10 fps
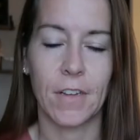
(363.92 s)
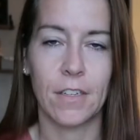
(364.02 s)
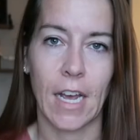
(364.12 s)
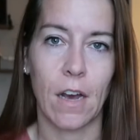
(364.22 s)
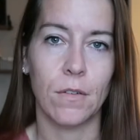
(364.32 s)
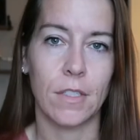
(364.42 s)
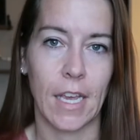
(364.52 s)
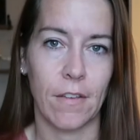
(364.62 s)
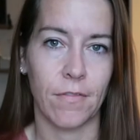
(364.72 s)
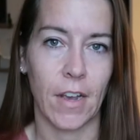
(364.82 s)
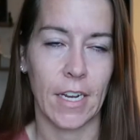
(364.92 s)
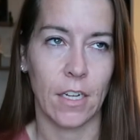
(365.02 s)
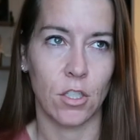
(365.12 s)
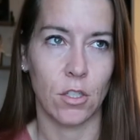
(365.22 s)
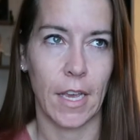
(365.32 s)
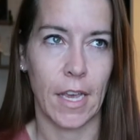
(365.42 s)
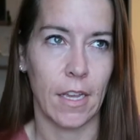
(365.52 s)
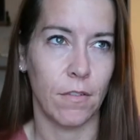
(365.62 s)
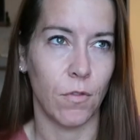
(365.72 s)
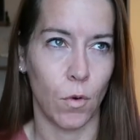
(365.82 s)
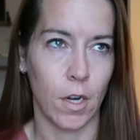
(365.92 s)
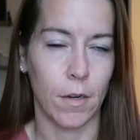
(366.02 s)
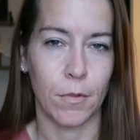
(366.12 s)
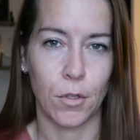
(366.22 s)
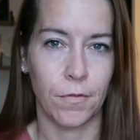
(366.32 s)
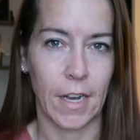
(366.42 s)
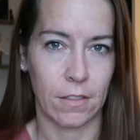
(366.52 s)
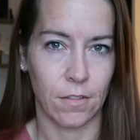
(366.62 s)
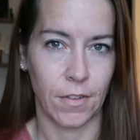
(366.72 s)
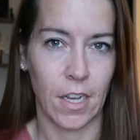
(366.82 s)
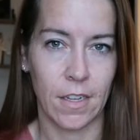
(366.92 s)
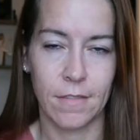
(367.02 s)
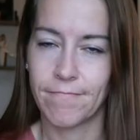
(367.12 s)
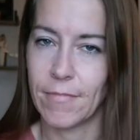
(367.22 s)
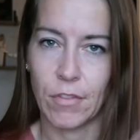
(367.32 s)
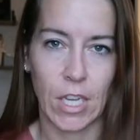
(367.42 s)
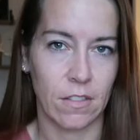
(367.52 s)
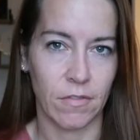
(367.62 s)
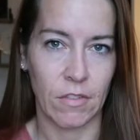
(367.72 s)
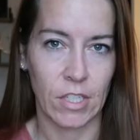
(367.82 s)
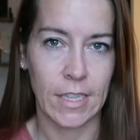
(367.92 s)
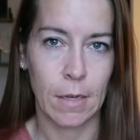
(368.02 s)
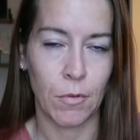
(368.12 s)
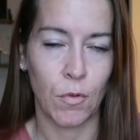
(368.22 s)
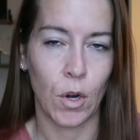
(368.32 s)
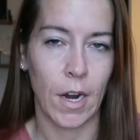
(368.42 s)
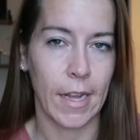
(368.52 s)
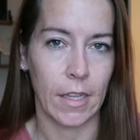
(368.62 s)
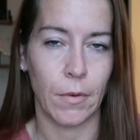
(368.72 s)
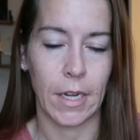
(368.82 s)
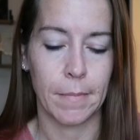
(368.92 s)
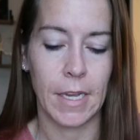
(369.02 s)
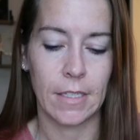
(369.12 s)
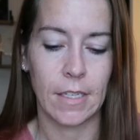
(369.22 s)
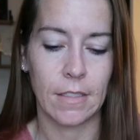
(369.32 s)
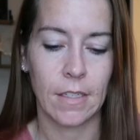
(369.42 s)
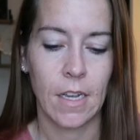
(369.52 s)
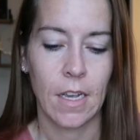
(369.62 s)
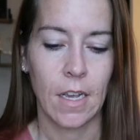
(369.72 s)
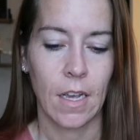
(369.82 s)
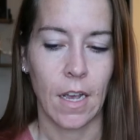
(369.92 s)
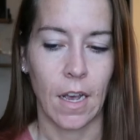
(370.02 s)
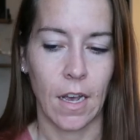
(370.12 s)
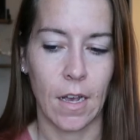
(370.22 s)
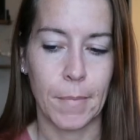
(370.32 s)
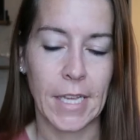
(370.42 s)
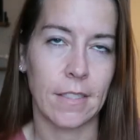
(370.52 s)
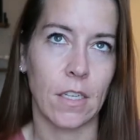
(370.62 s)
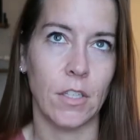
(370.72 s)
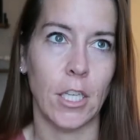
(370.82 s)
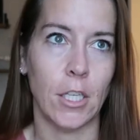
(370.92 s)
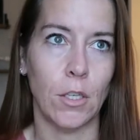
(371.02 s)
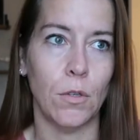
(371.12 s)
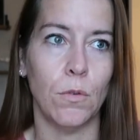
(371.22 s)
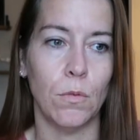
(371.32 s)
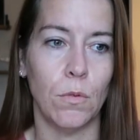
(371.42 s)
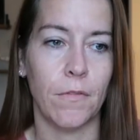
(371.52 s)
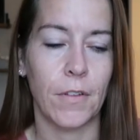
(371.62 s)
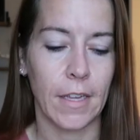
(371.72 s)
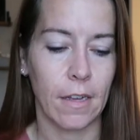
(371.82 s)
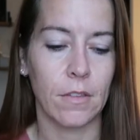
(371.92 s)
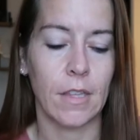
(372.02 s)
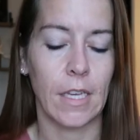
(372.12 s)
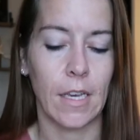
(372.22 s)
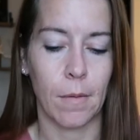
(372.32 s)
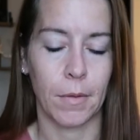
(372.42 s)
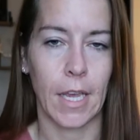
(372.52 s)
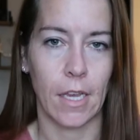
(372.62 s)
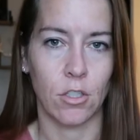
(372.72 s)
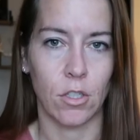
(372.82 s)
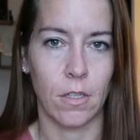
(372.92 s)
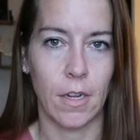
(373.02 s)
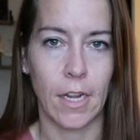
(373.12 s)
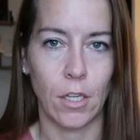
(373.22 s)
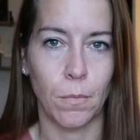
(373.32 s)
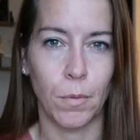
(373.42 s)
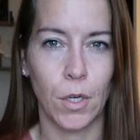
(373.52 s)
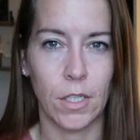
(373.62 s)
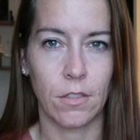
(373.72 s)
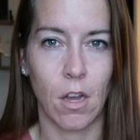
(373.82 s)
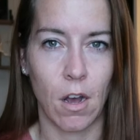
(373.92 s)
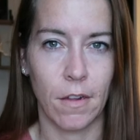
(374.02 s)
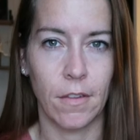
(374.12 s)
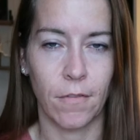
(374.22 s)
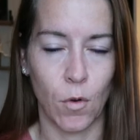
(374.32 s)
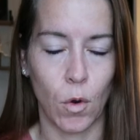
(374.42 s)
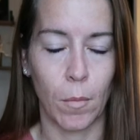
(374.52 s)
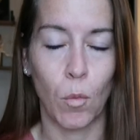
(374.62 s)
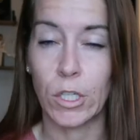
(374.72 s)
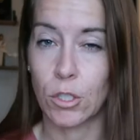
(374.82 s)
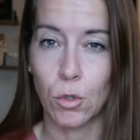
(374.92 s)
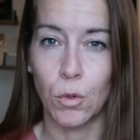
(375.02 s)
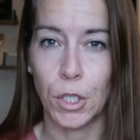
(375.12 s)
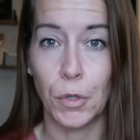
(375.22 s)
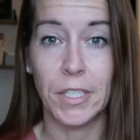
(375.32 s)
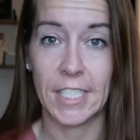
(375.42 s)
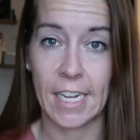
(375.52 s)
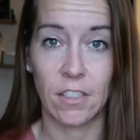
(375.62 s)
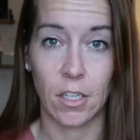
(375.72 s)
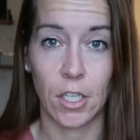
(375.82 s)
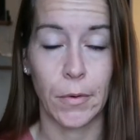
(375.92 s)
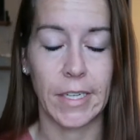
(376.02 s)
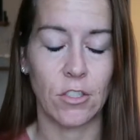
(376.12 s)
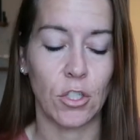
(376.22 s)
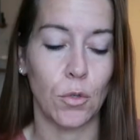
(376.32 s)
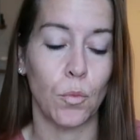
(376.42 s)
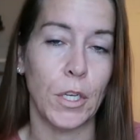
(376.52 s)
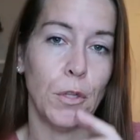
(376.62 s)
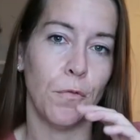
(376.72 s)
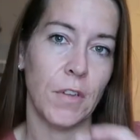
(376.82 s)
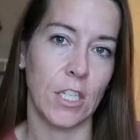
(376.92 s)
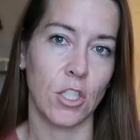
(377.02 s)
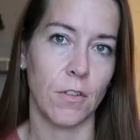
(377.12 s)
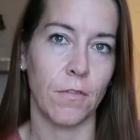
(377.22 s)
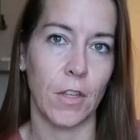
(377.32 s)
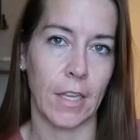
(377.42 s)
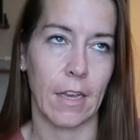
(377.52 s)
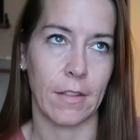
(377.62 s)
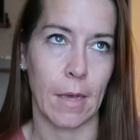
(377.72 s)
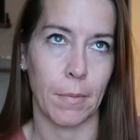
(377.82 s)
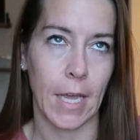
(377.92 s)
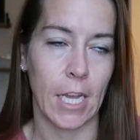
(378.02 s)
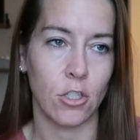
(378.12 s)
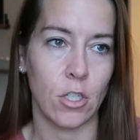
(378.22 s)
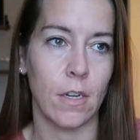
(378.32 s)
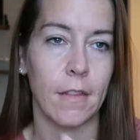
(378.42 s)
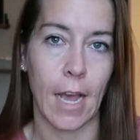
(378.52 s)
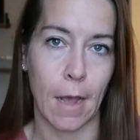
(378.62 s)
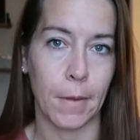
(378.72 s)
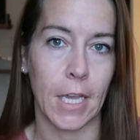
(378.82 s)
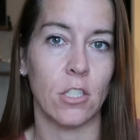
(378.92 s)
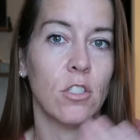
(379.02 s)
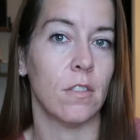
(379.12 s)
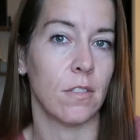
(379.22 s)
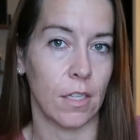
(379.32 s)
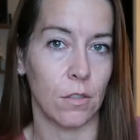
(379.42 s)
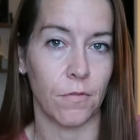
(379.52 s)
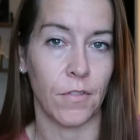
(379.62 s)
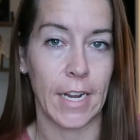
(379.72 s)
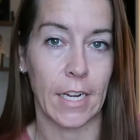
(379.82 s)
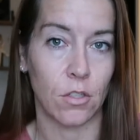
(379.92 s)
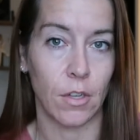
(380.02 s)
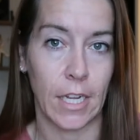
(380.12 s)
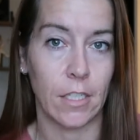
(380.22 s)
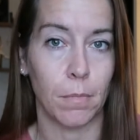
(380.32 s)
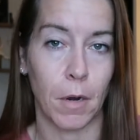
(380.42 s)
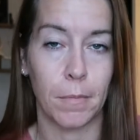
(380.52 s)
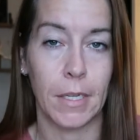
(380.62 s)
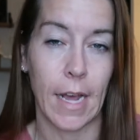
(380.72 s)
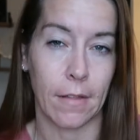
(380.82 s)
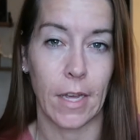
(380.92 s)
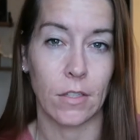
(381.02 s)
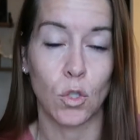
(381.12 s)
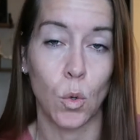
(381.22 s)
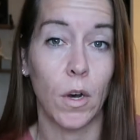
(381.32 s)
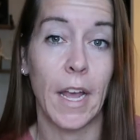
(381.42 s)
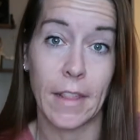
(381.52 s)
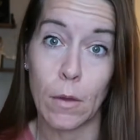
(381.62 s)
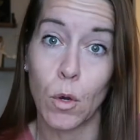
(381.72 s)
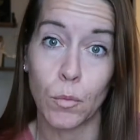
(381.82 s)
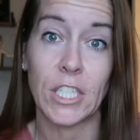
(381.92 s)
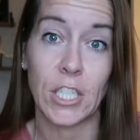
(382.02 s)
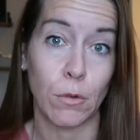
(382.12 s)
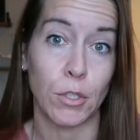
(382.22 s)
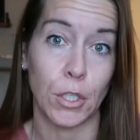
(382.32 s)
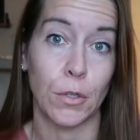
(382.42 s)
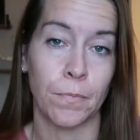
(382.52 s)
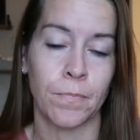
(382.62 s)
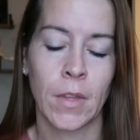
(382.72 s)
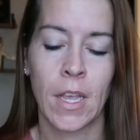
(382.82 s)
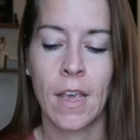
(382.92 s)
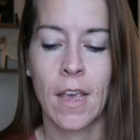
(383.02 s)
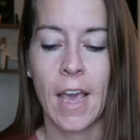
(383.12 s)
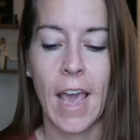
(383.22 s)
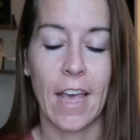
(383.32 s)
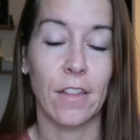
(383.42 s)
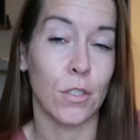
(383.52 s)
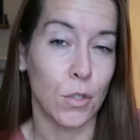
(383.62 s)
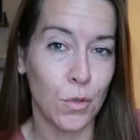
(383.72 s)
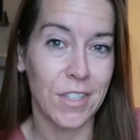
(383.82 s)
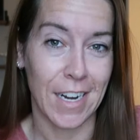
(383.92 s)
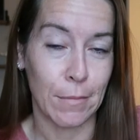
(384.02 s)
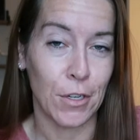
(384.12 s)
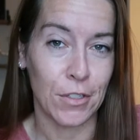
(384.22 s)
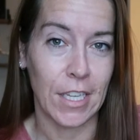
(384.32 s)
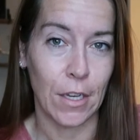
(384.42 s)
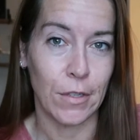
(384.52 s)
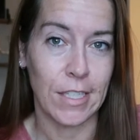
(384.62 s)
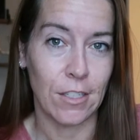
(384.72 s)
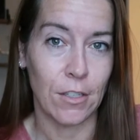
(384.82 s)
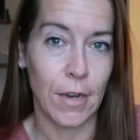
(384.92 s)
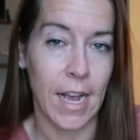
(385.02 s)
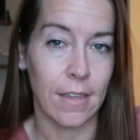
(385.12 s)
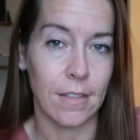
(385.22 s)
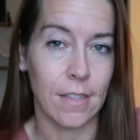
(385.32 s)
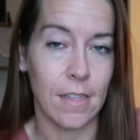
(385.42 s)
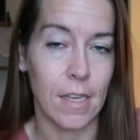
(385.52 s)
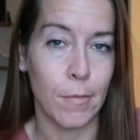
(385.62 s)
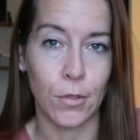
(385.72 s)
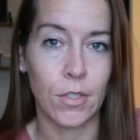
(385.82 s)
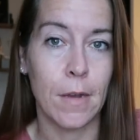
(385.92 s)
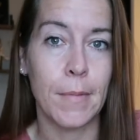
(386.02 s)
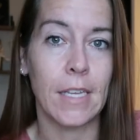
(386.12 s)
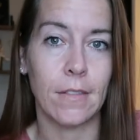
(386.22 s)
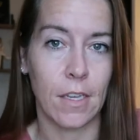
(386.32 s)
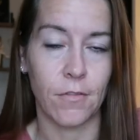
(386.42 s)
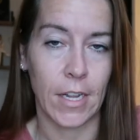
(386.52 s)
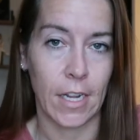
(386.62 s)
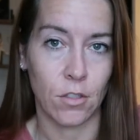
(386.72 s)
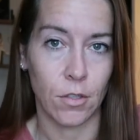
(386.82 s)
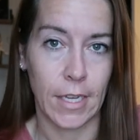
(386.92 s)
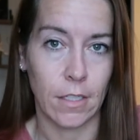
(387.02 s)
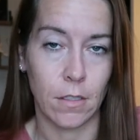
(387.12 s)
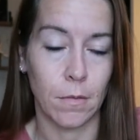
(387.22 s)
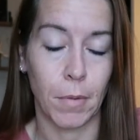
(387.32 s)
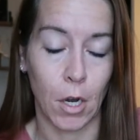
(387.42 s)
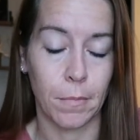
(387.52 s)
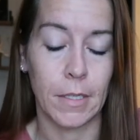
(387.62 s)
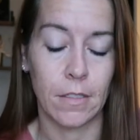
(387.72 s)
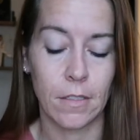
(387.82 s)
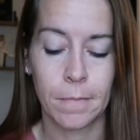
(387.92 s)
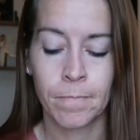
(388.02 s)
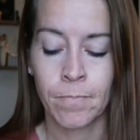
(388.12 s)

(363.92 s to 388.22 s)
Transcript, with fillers: so, filled out a financial aid form through FAFSA. If you guys have never done that before, highly recommend it. Uh, basically, you fill out the application and you put on the form which school you intend on going to. When you finish filling out the application, that application is sent to the financial aid department at that school and they will reach out to you. And the school that I'm currently going to has the most amazing financial aid department.